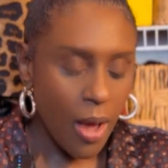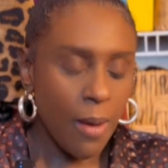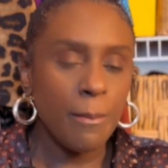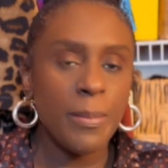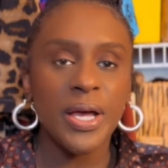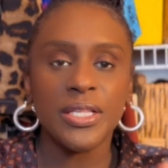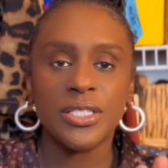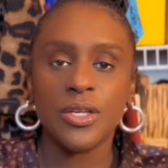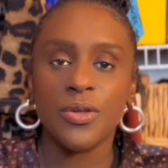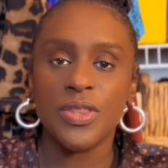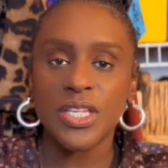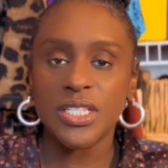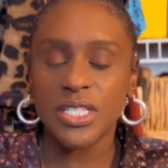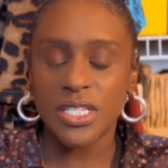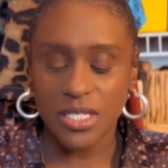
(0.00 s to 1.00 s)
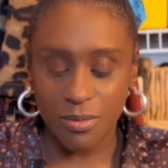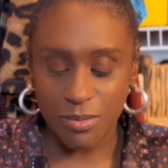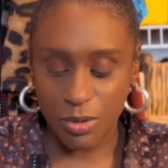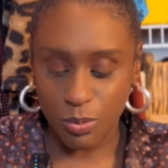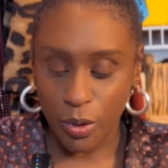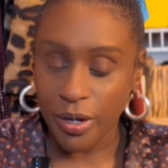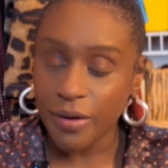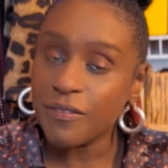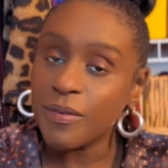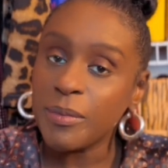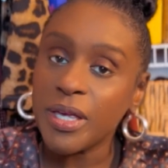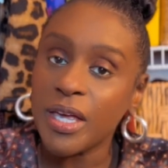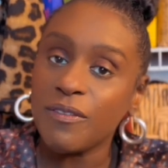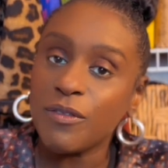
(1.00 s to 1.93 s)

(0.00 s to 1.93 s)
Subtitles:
But so this system is working for me.